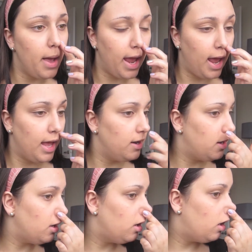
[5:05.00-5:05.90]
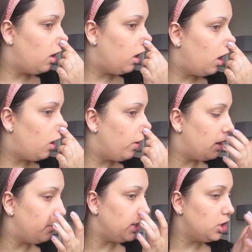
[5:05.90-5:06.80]
and
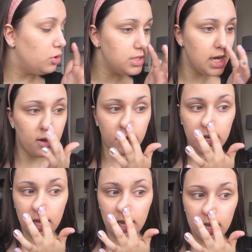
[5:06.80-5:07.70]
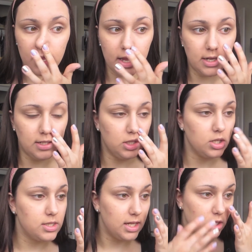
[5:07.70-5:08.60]
around my nose area it
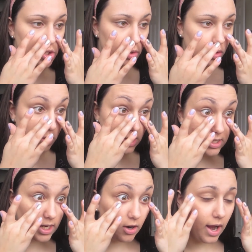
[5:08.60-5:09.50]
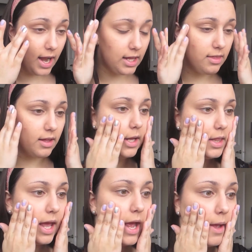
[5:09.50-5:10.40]
looks like there's no creasing or anything
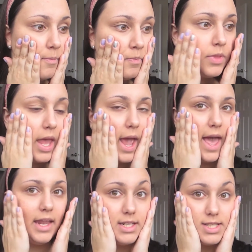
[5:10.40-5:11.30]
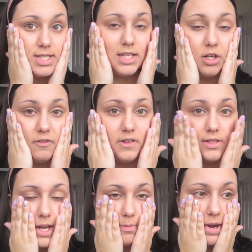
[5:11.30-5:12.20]
like that, and it still
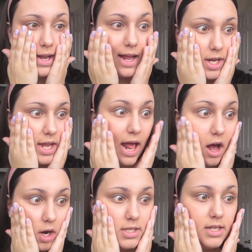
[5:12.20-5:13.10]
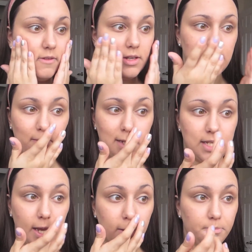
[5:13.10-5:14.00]
feels like it honestly feels like my
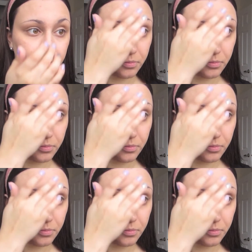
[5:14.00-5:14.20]
skin.